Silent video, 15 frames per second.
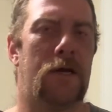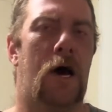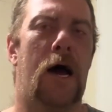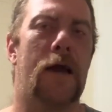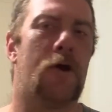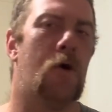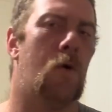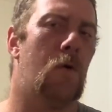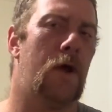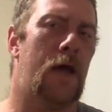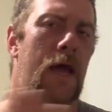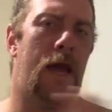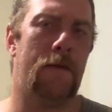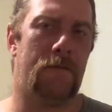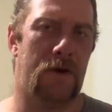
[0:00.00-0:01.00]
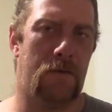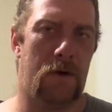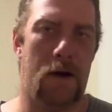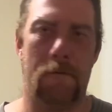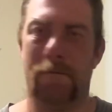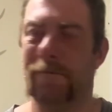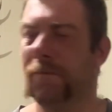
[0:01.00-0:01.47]
I called everyone,
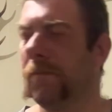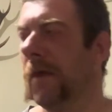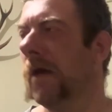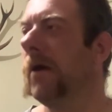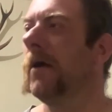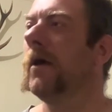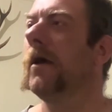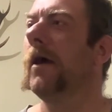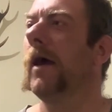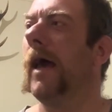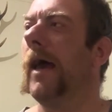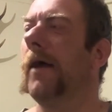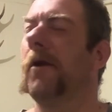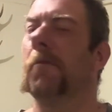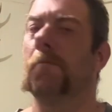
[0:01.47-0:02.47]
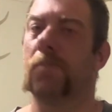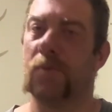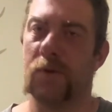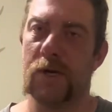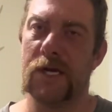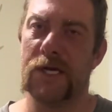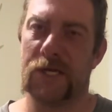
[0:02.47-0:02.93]
and I'm
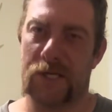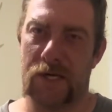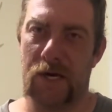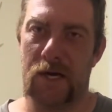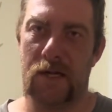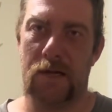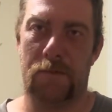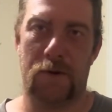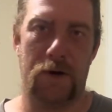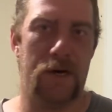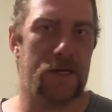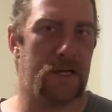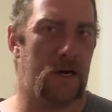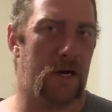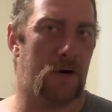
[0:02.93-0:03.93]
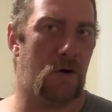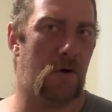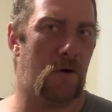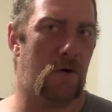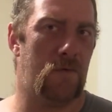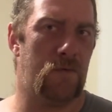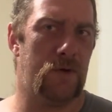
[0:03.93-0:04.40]
pretty certain the person I
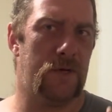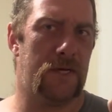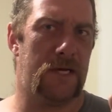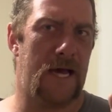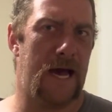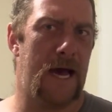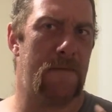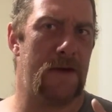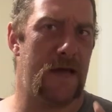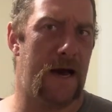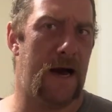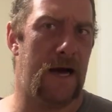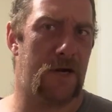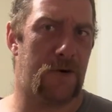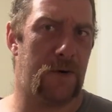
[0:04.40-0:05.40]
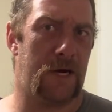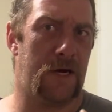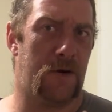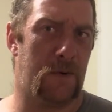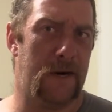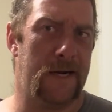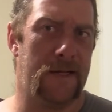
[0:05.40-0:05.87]
called was Abbey Archery in
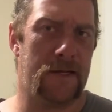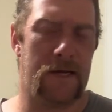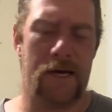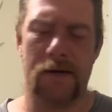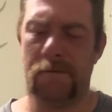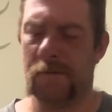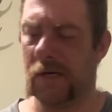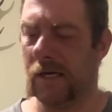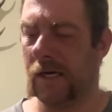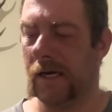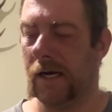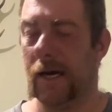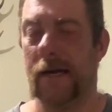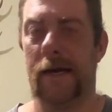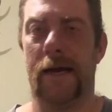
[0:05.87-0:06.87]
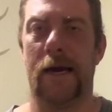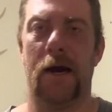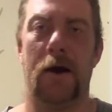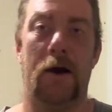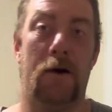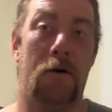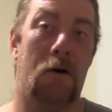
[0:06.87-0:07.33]
Queensland. And they go,
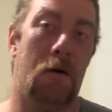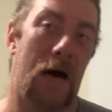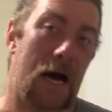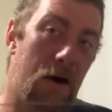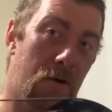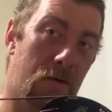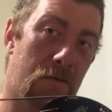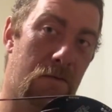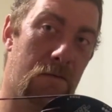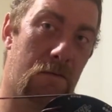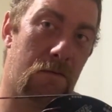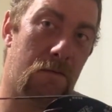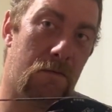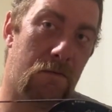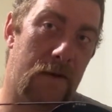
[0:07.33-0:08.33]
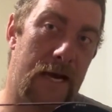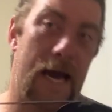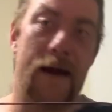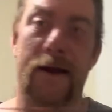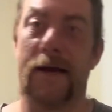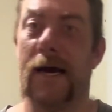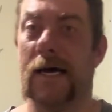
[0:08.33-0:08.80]
well, we had
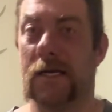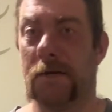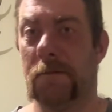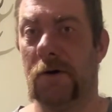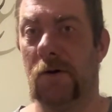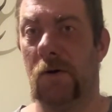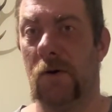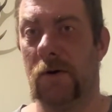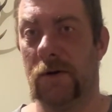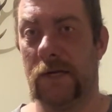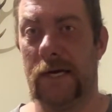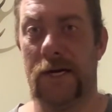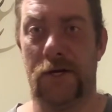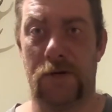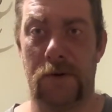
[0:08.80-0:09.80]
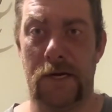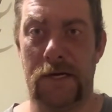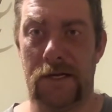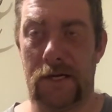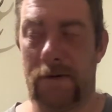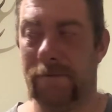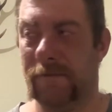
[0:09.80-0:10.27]
a customer order a set of strings in.